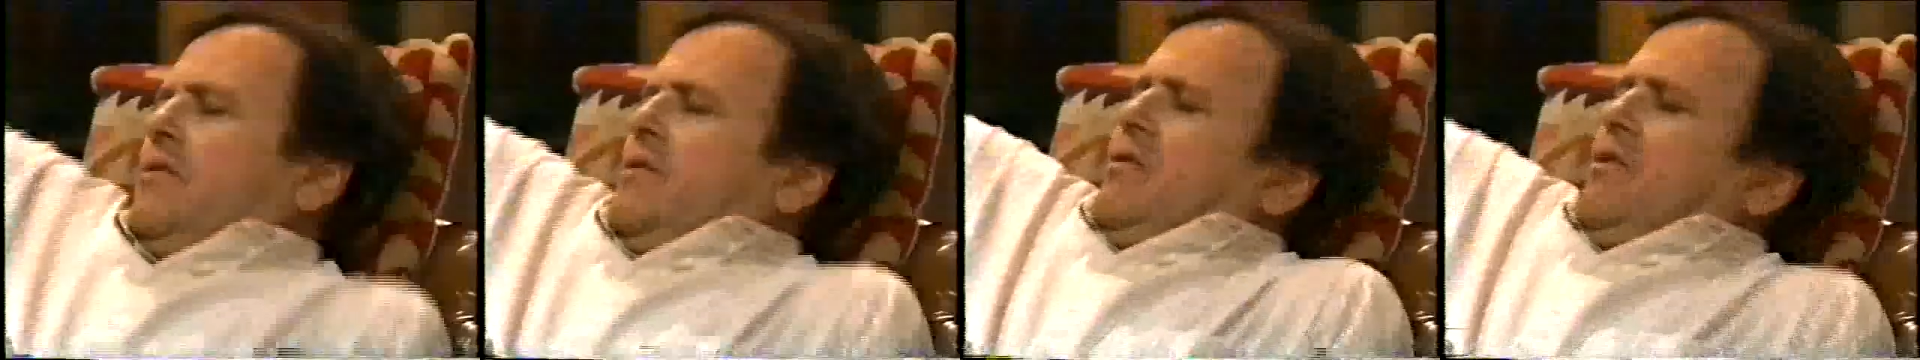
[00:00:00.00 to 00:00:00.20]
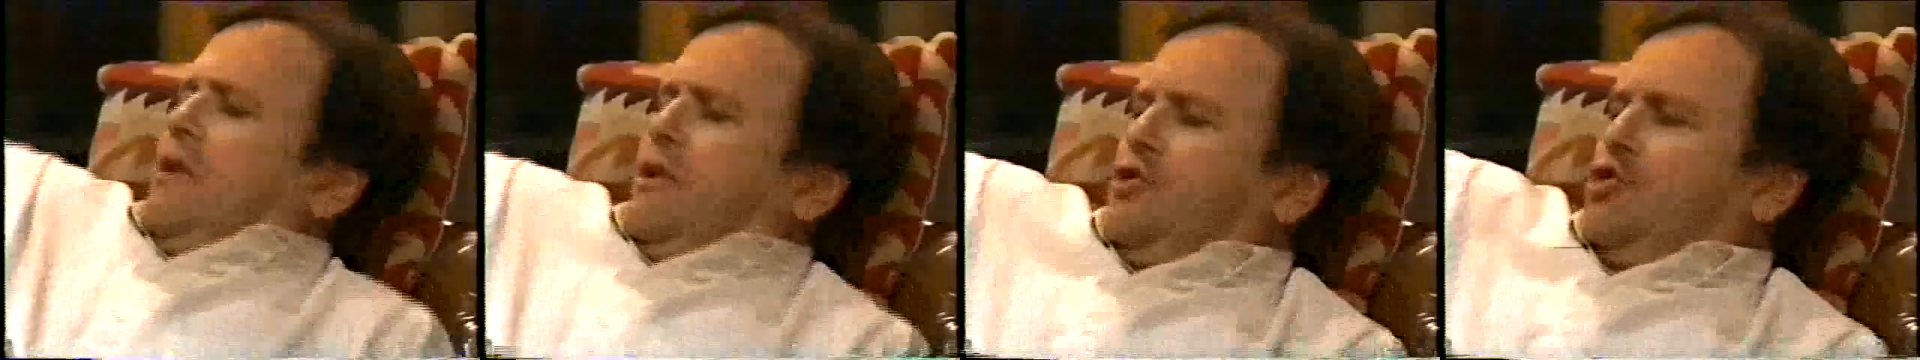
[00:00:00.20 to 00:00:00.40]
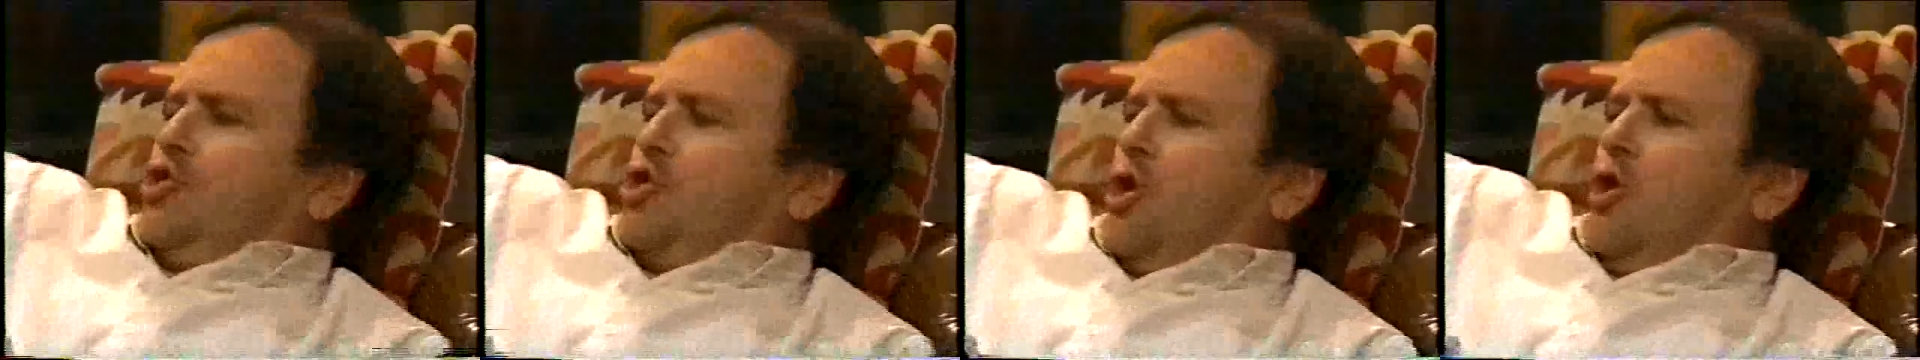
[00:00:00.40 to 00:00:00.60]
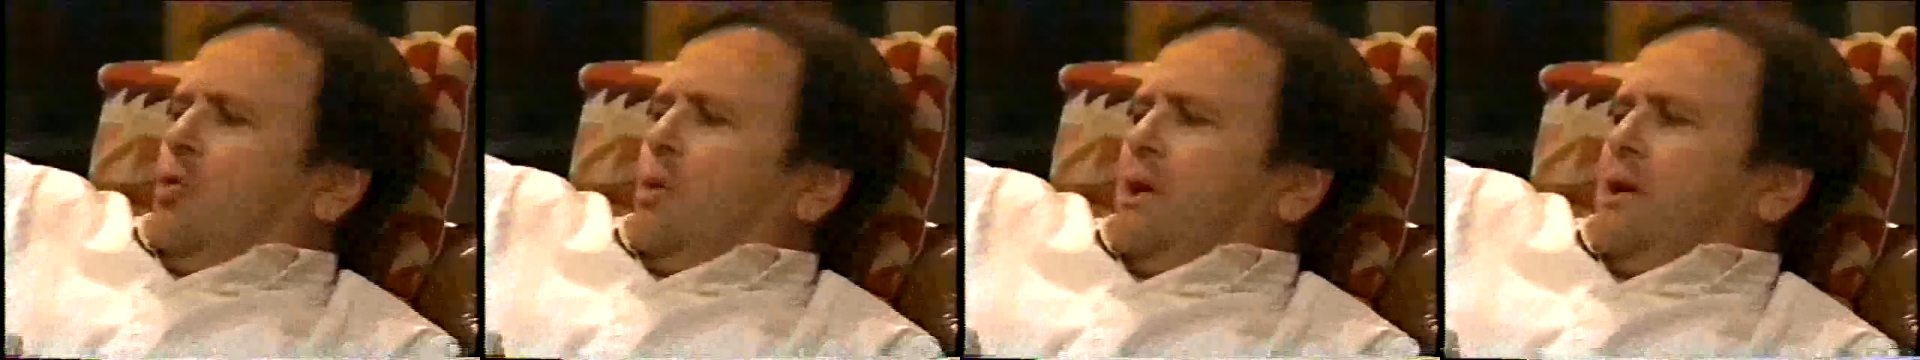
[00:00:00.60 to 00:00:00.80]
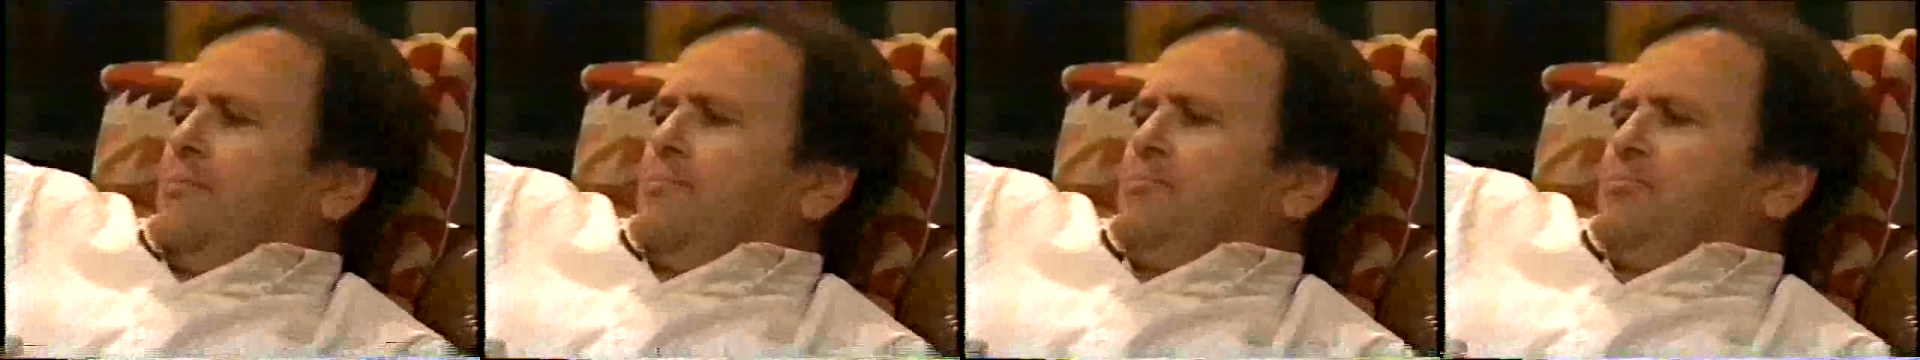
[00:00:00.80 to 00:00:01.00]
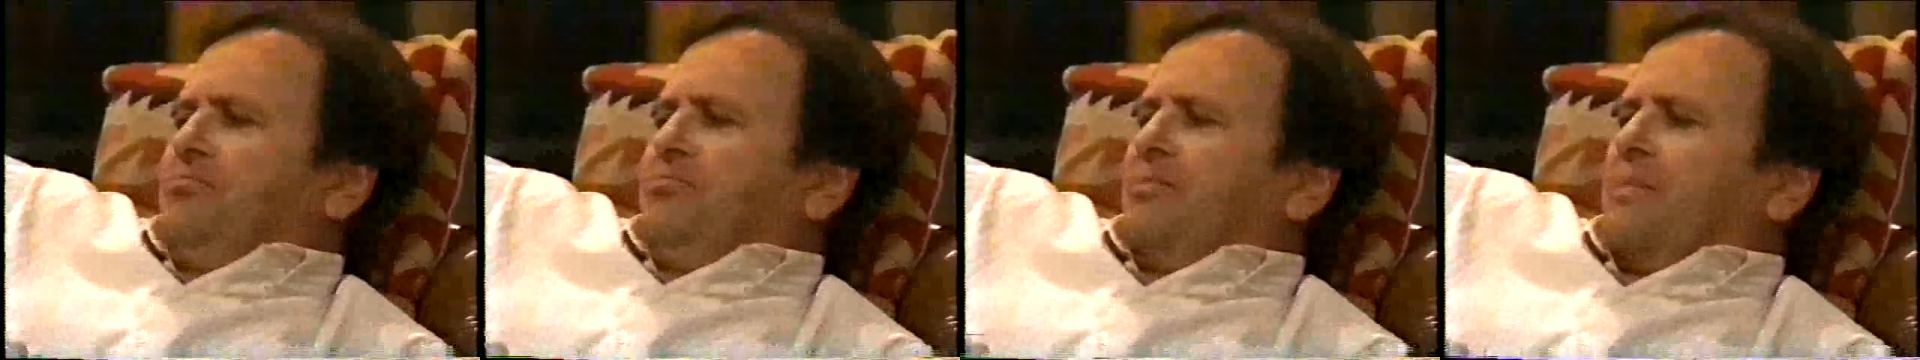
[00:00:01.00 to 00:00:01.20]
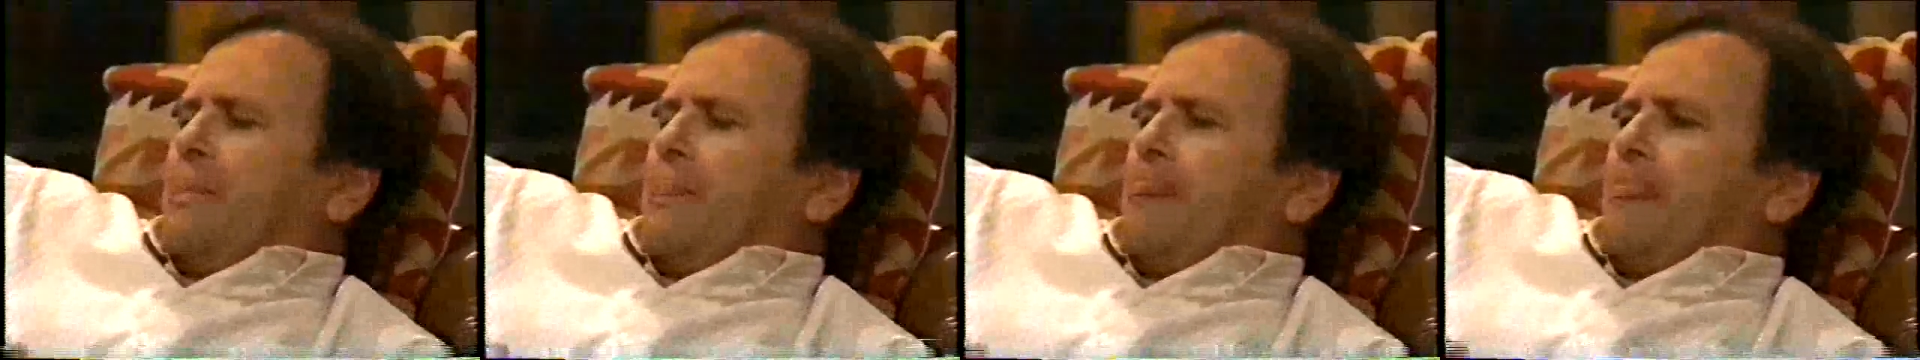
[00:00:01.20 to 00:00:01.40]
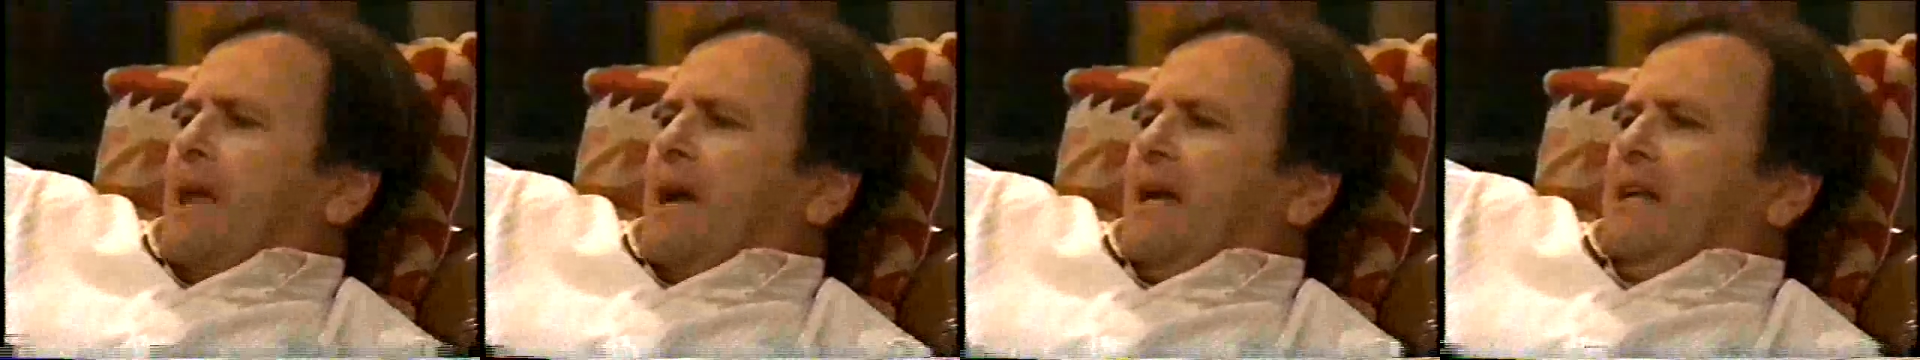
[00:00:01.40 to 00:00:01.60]
that Joey
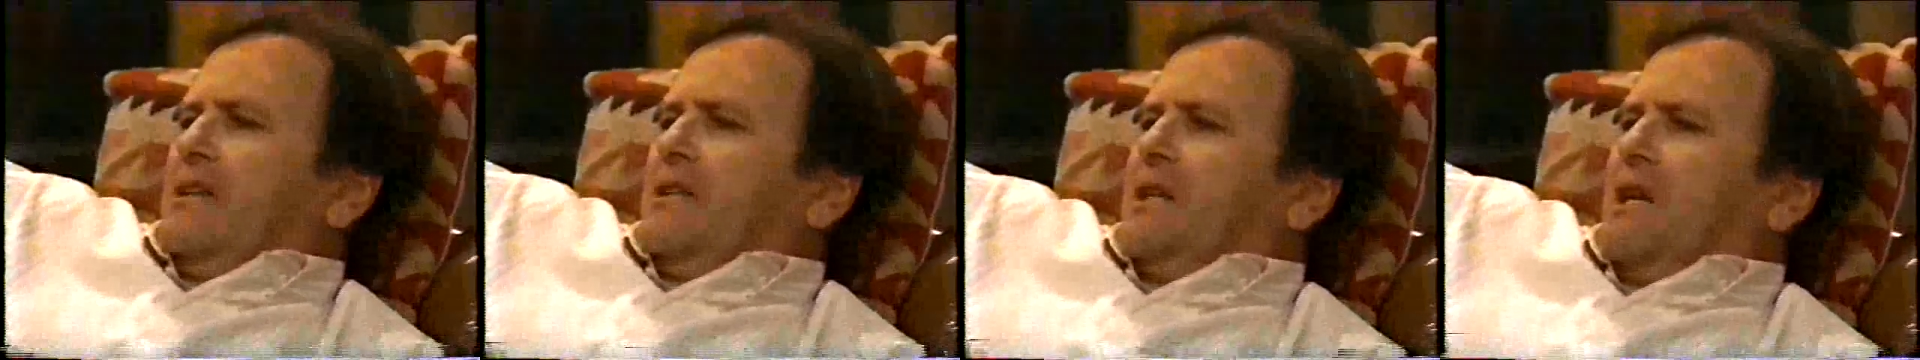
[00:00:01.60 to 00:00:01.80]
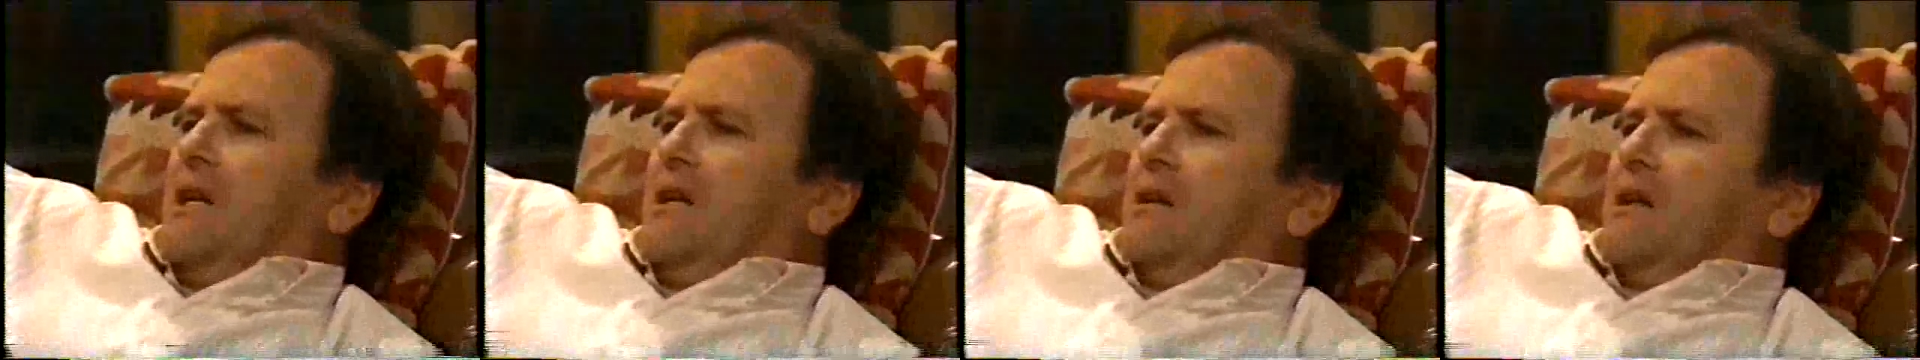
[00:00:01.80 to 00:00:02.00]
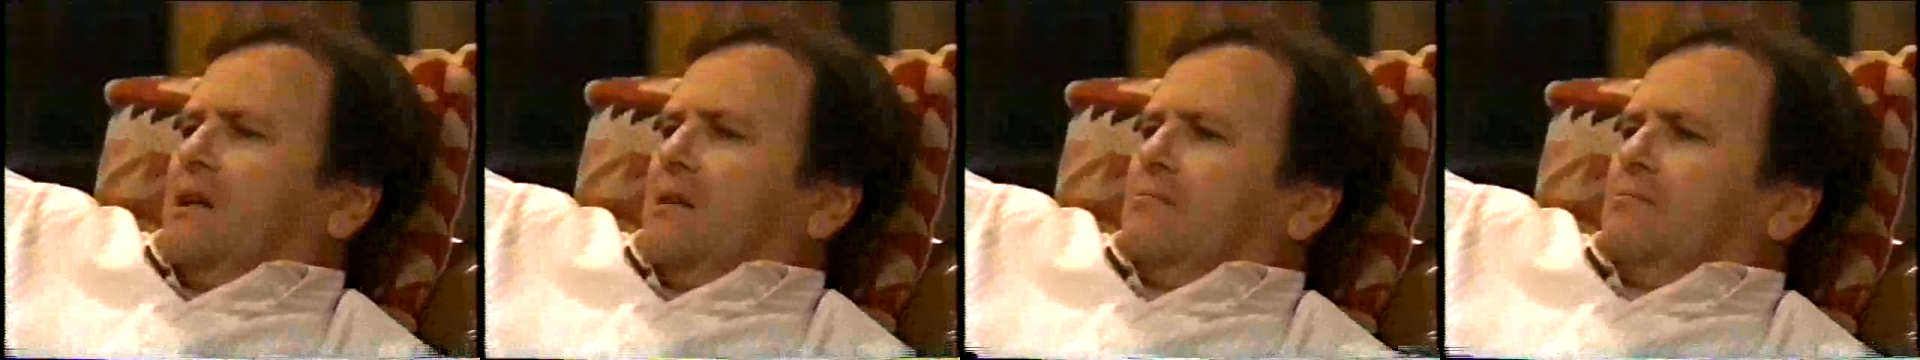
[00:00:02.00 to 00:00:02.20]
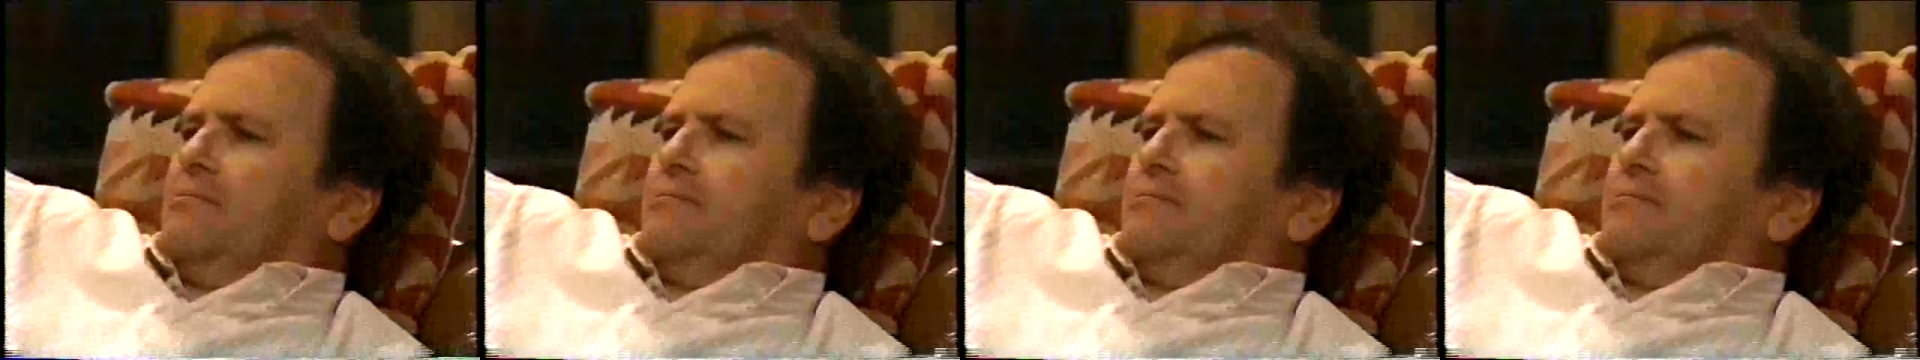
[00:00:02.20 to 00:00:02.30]
and Tina